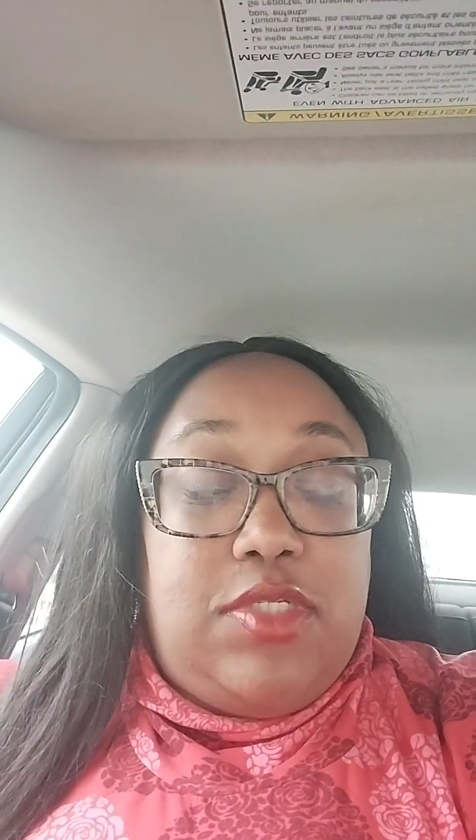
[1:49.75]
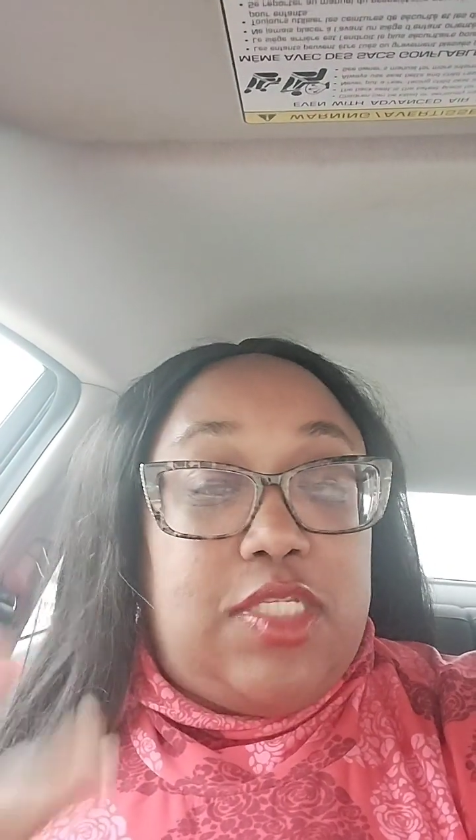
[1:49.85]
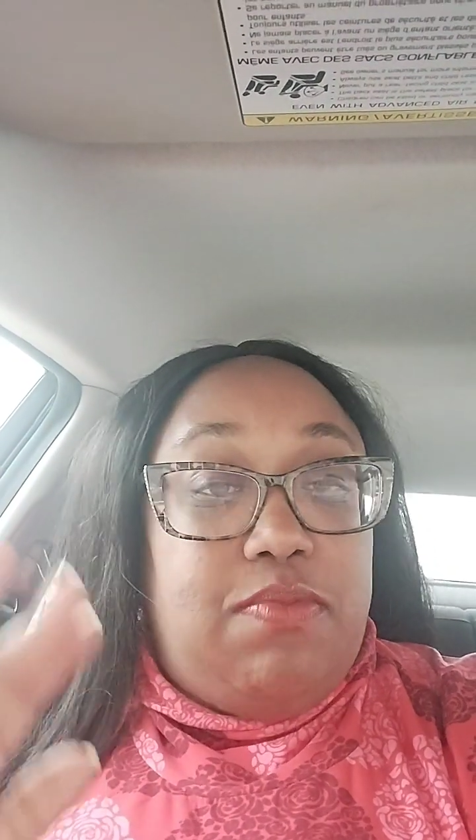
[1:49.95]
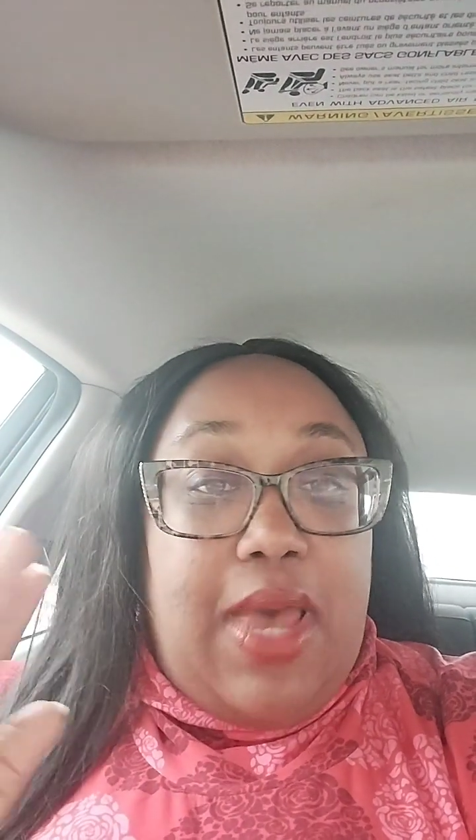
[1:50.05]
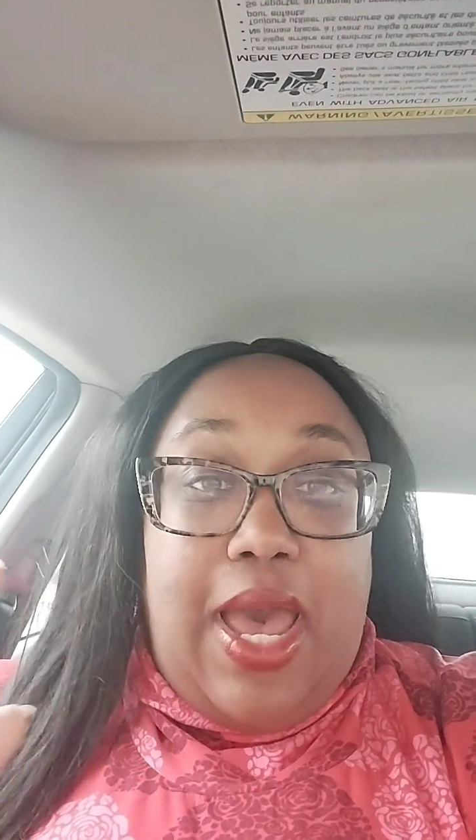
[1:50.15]
this
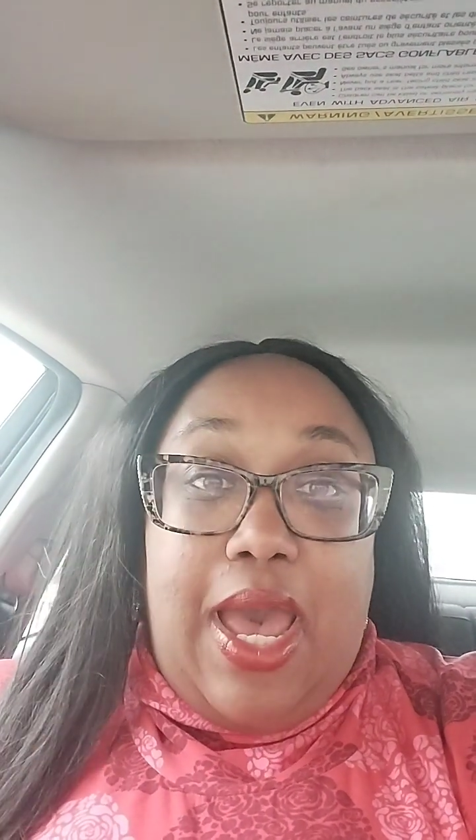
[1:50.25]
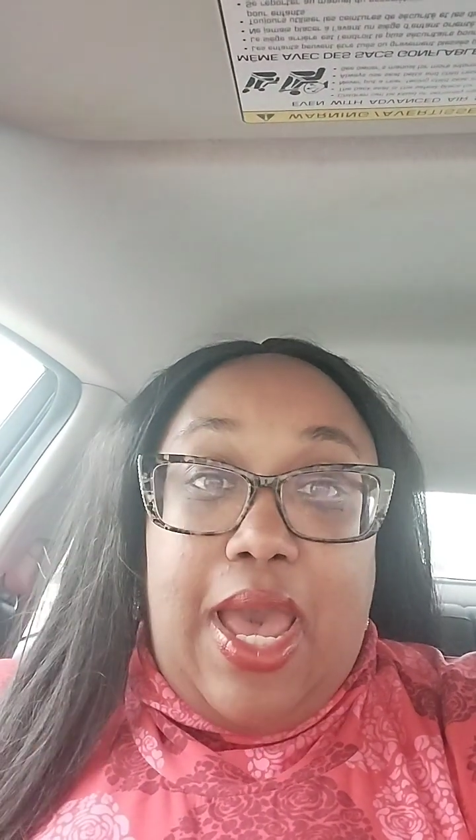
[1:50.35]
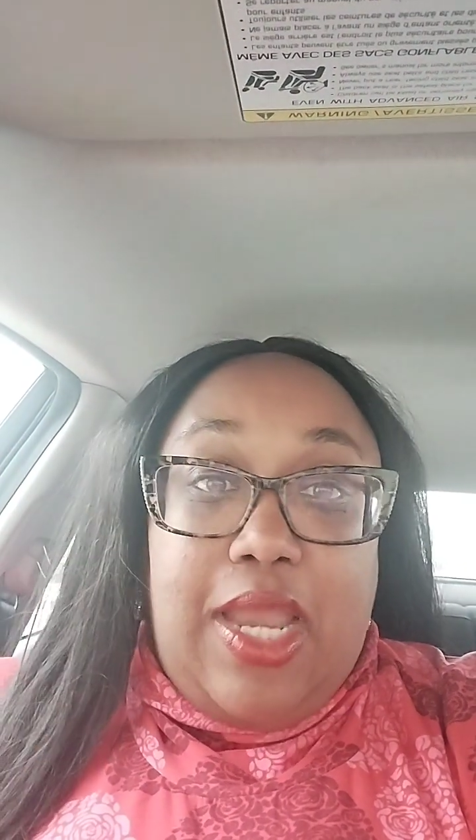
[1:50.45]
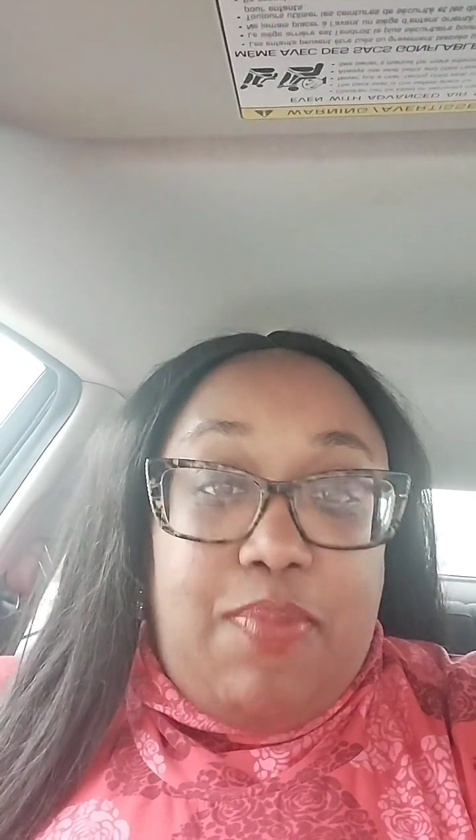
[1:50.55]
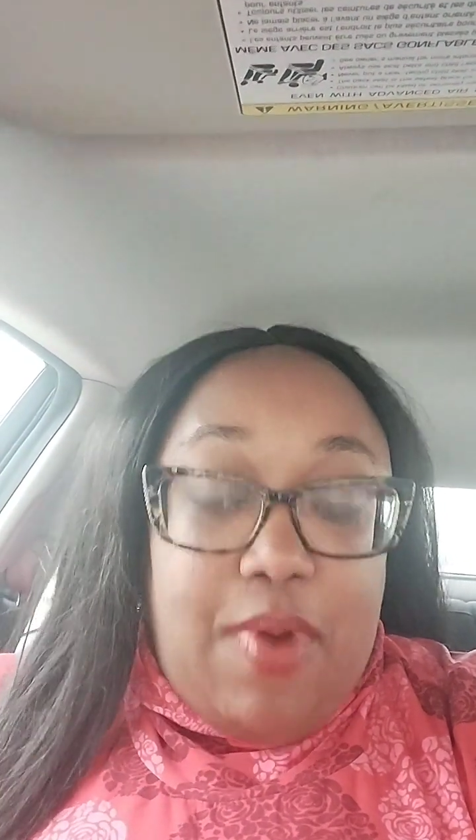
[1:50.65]

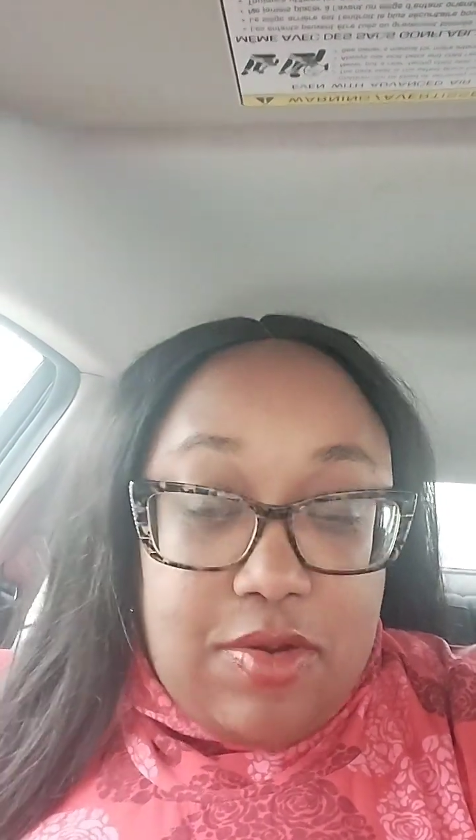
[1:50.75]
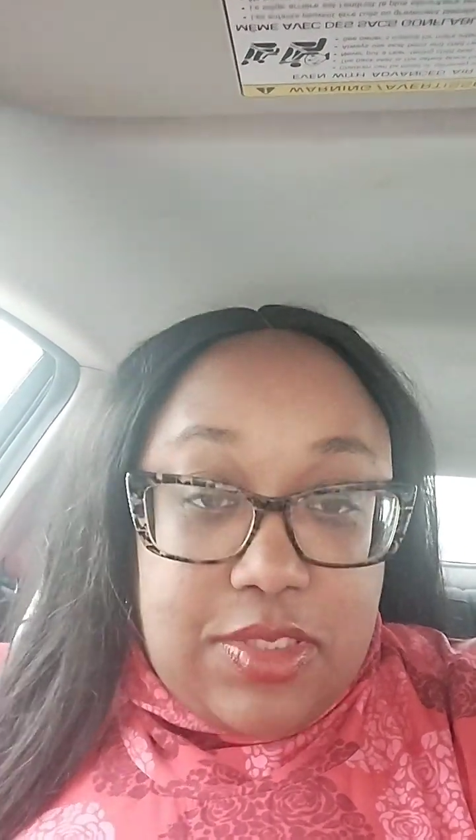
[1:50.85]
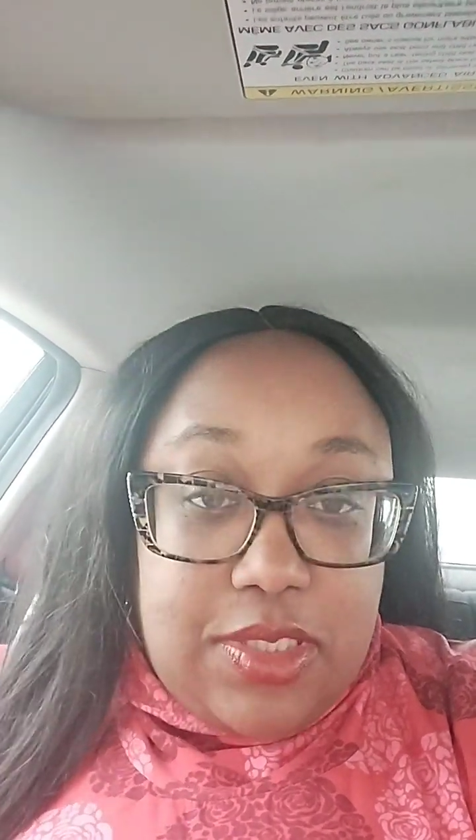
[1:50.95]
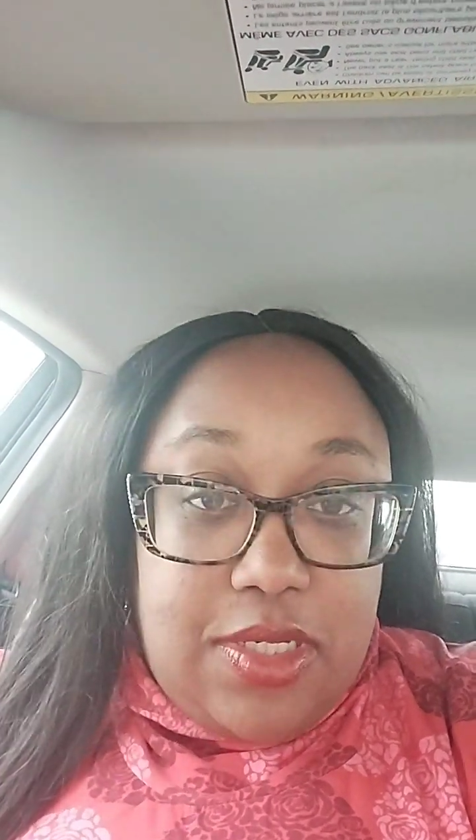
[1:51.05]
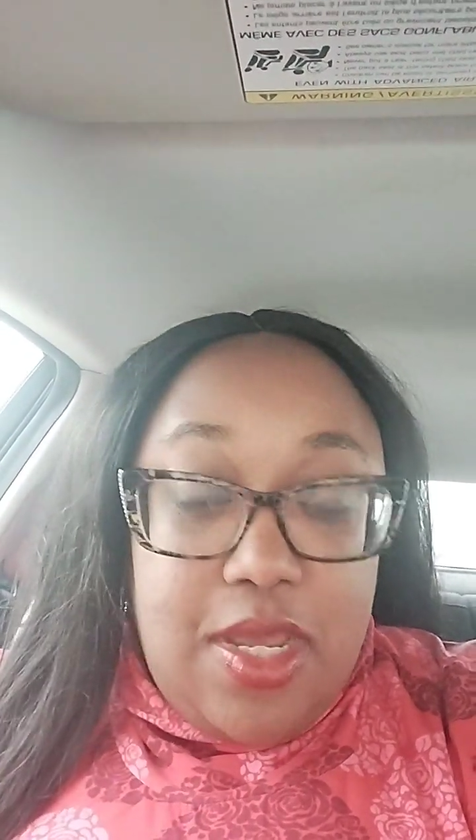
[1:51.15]
mighty
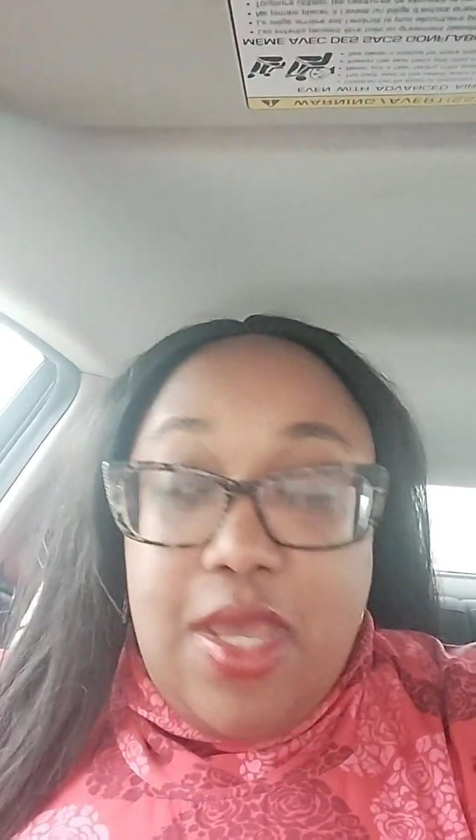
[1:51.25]
person